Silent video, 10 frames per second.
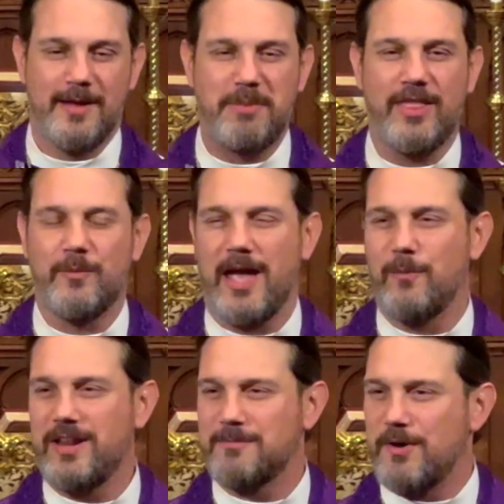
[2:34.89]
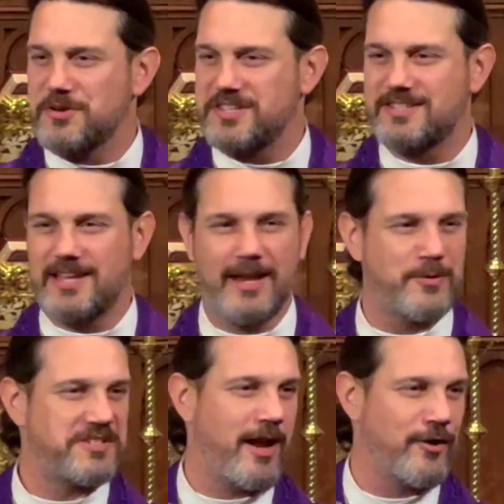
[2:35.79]
By the way, what did Moses say to
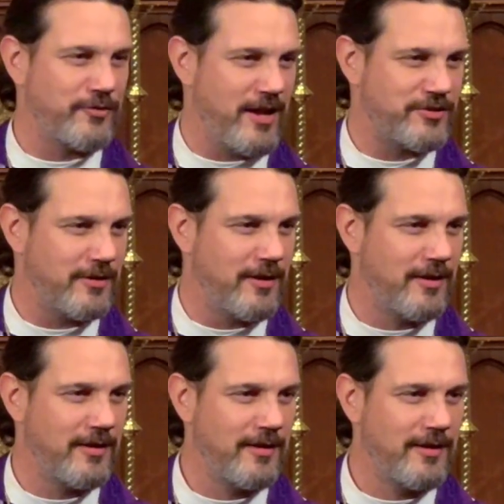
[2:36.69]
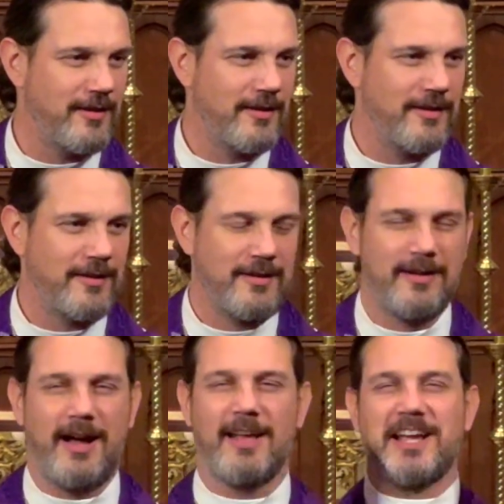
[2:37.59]
his hairdresser?
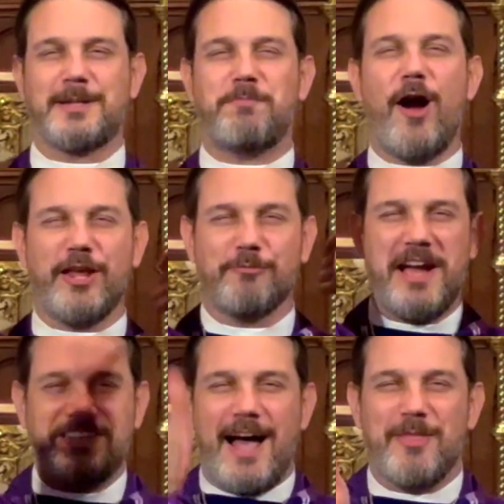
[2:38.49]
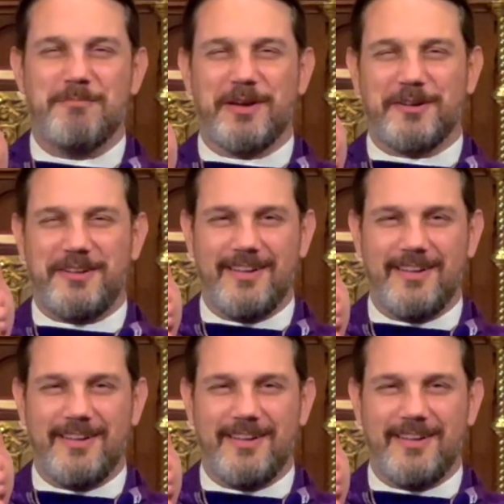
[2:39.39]
I like to part it right down the middle.